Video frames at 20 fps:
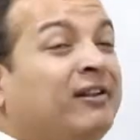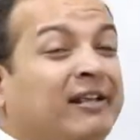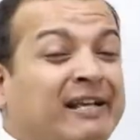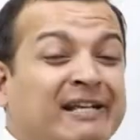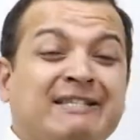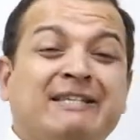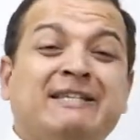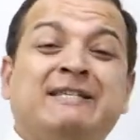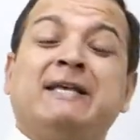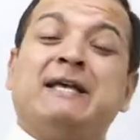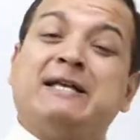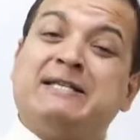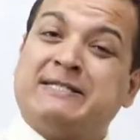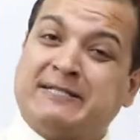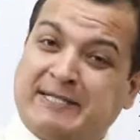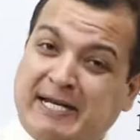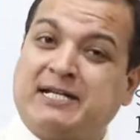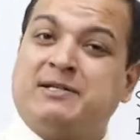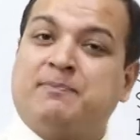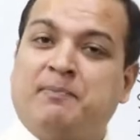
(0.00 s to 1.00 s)
thesis
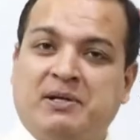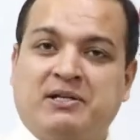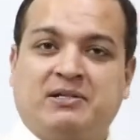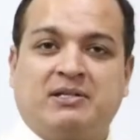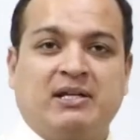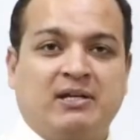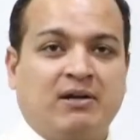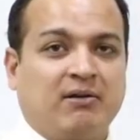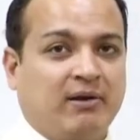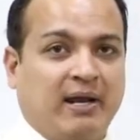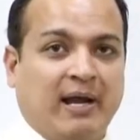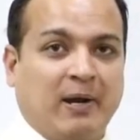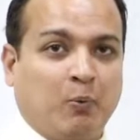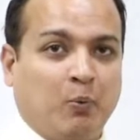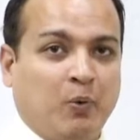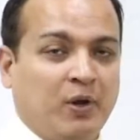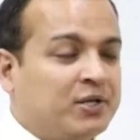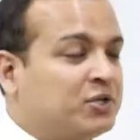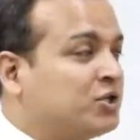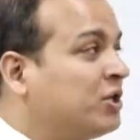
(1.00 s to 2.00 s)
statement in our
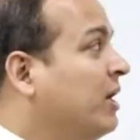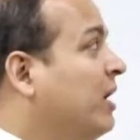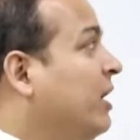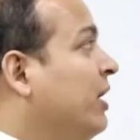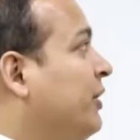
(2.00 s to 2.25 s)
language.